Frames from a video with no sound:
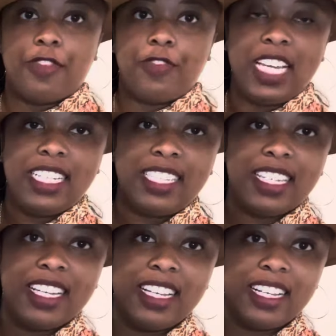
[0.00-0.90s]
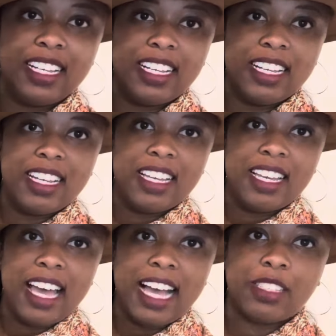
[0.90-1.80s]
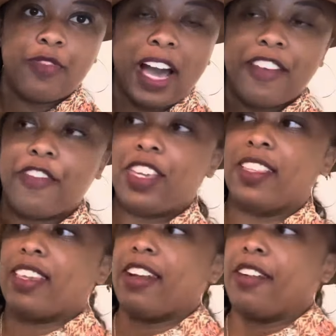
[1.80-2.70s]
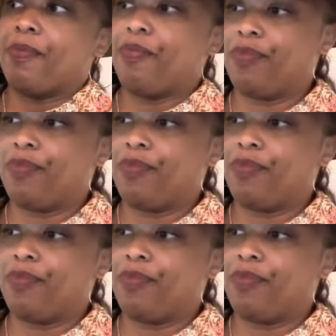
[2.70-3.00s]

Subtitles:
feet, has 5 feet there.